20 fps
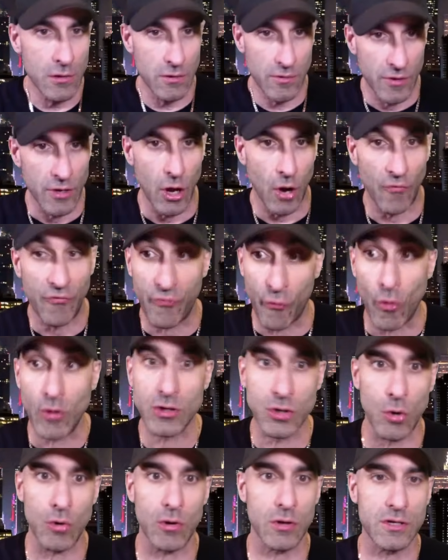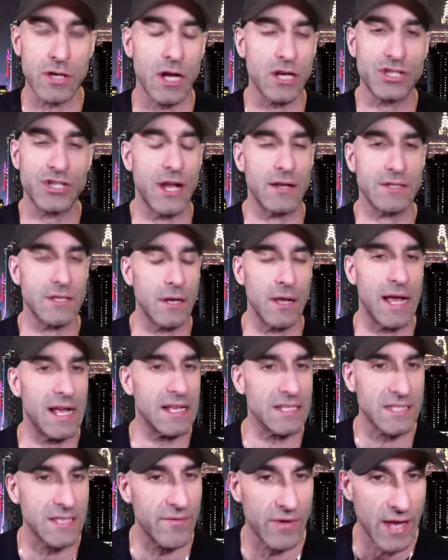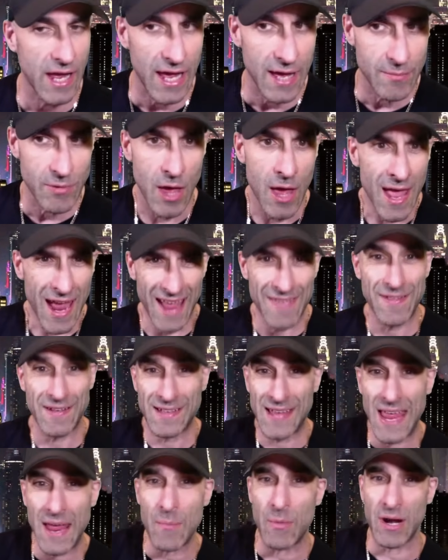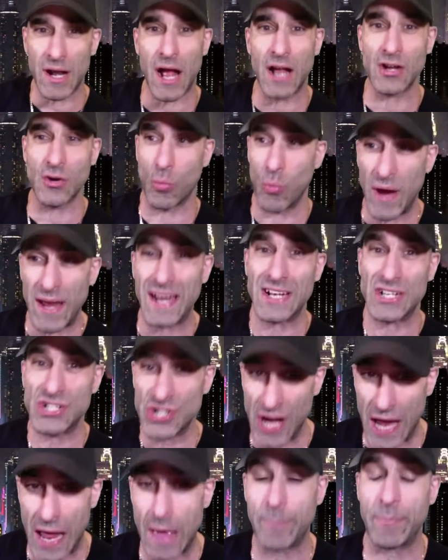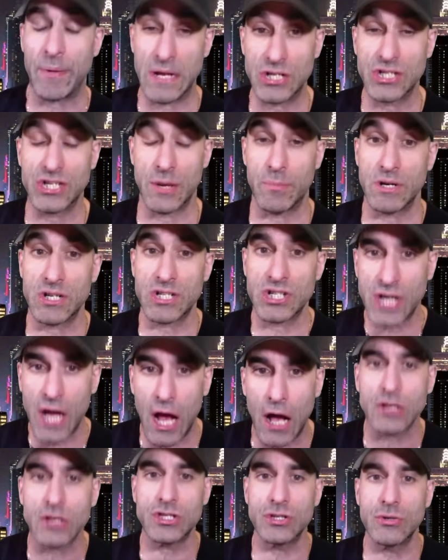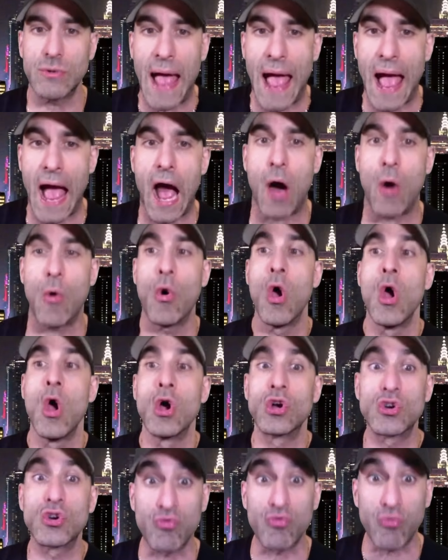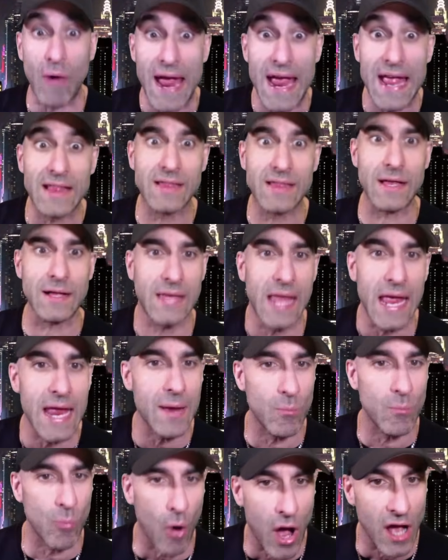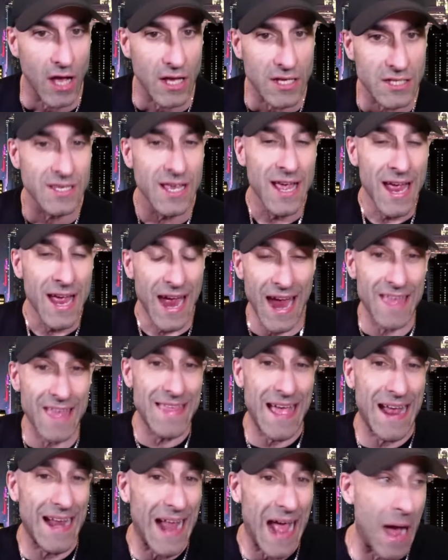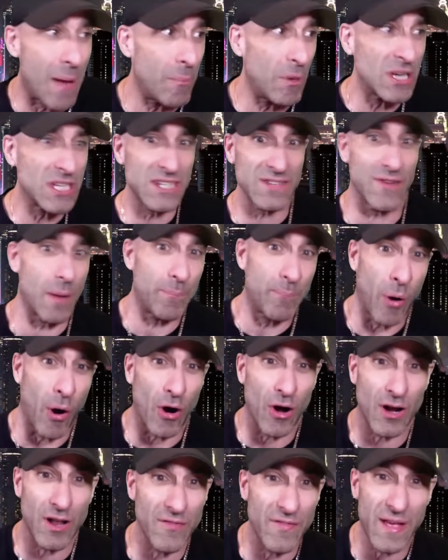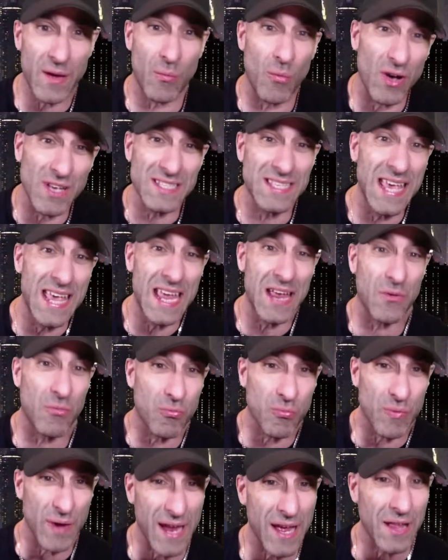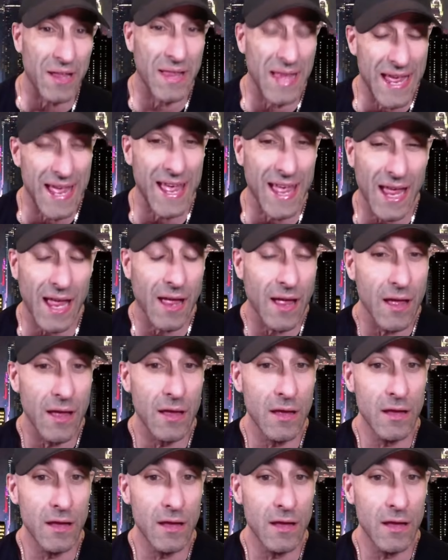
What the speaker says: you know, four total touchdowns in the last seven games. And the team went on to win a championship, which tells you how great the team was and that how much of a part of it was he really.